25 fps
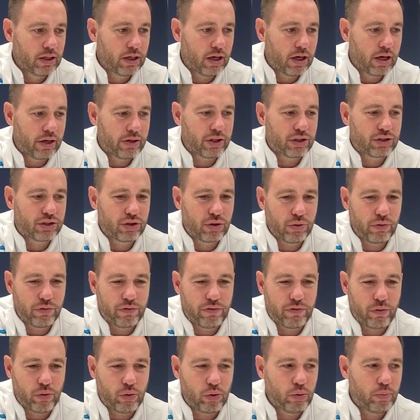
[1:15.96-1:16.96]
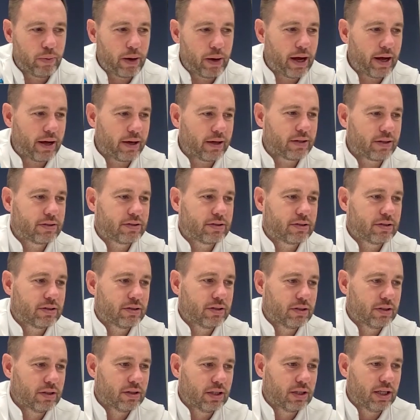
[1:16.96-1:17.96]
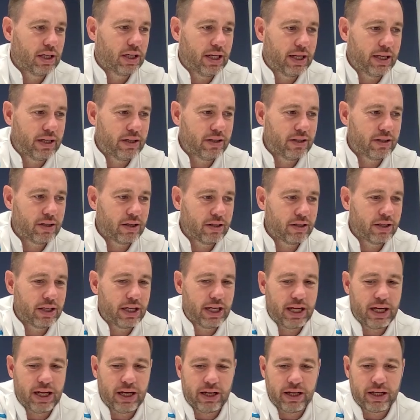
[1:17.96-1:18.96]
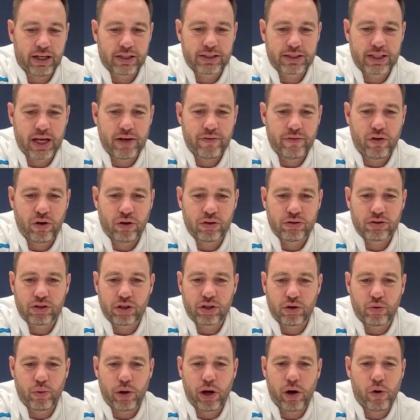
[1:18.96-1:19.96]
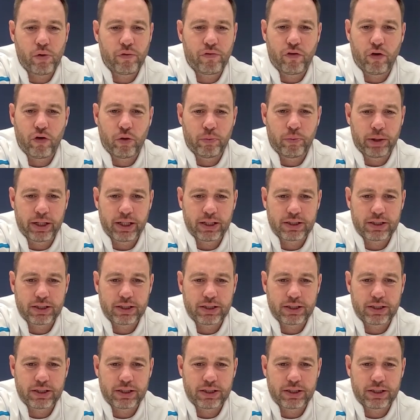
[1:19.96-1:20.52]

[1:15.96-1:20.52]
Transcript: the two fullbacks, Linden, Ilias, they've gone to the well for me.